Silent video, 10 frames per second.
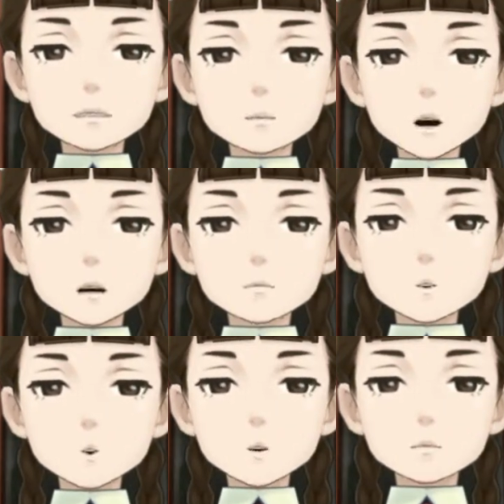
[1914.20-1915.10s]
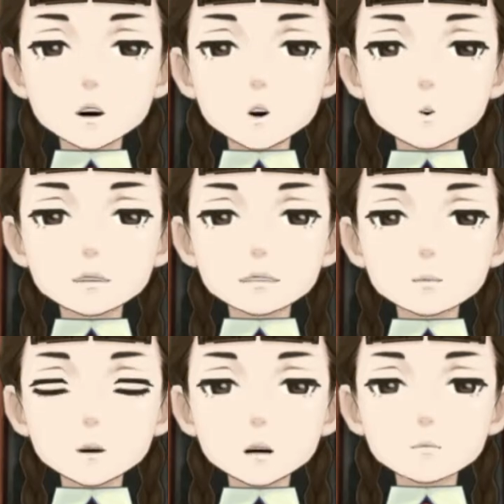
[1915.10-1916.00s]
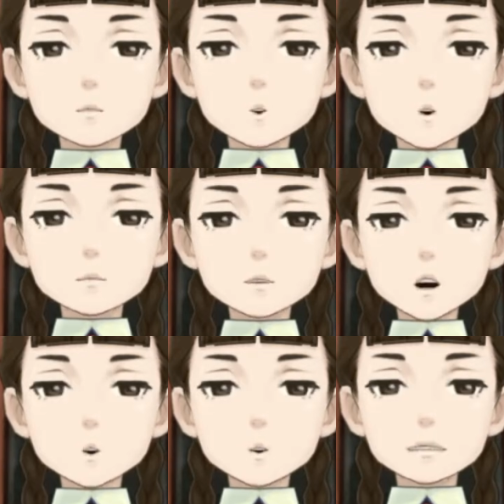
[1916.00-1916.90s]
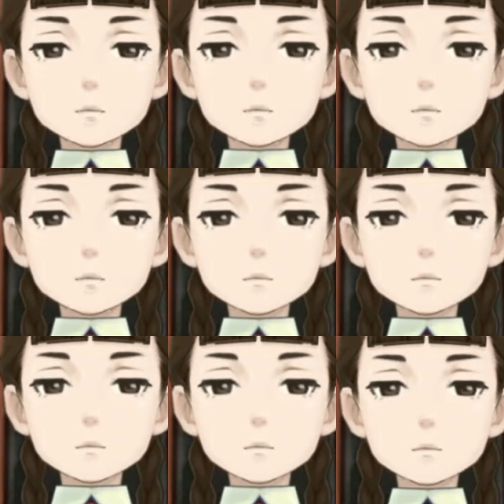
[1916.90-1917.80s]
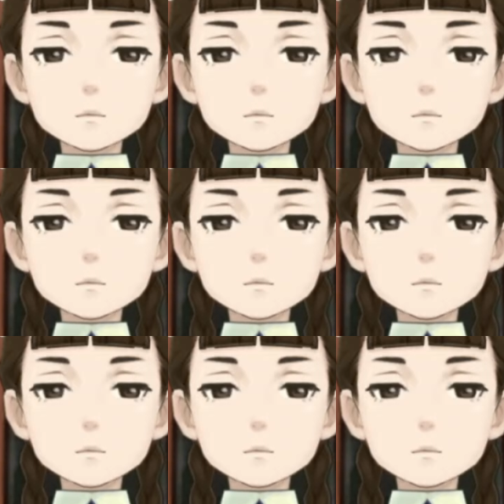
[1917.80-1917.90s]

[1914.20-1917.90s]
If it were up to me, all those back slums would be made spick and span or